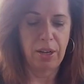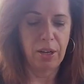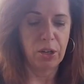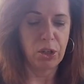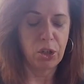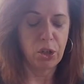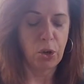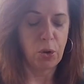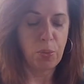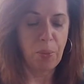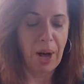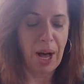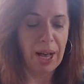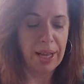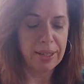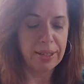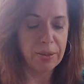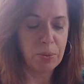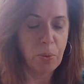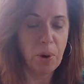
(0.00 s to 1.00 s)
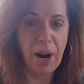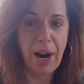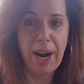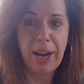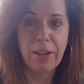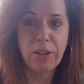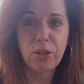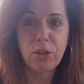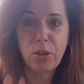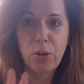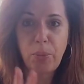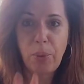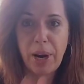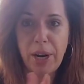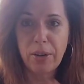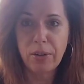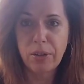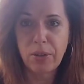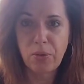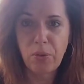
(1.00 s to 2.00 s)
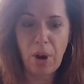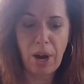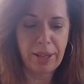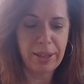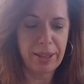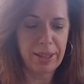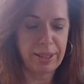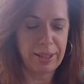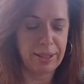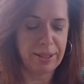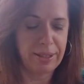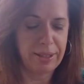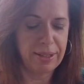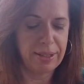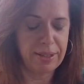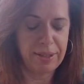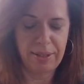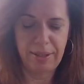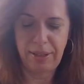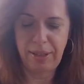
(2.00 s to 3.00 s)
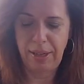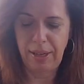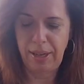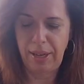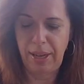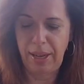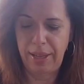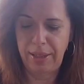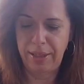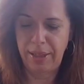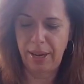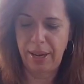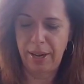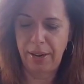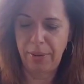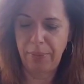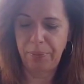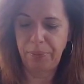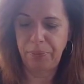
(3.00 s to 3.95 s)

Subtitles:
shoe box where I had 2 pairs of Rothys in there.